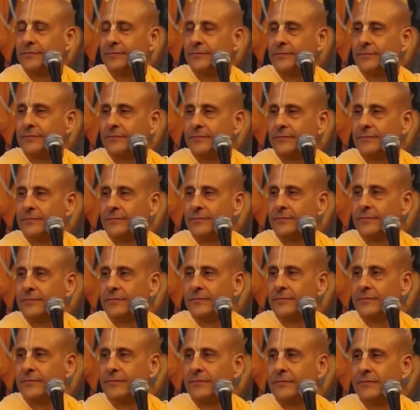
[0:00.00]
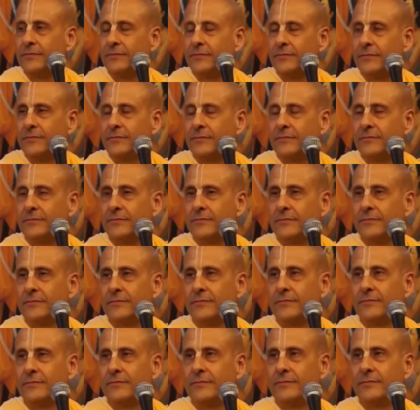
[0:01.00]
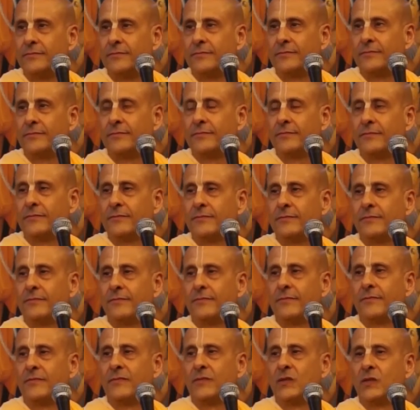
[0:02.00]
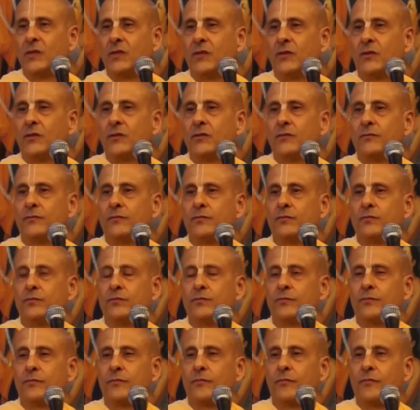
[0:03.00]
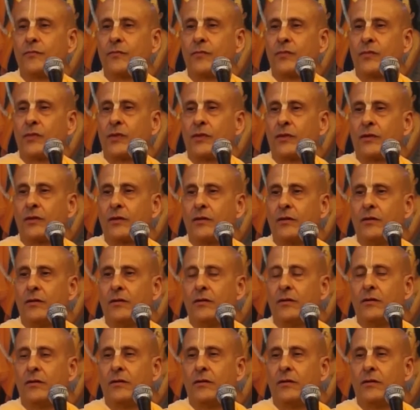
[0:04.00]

(silence)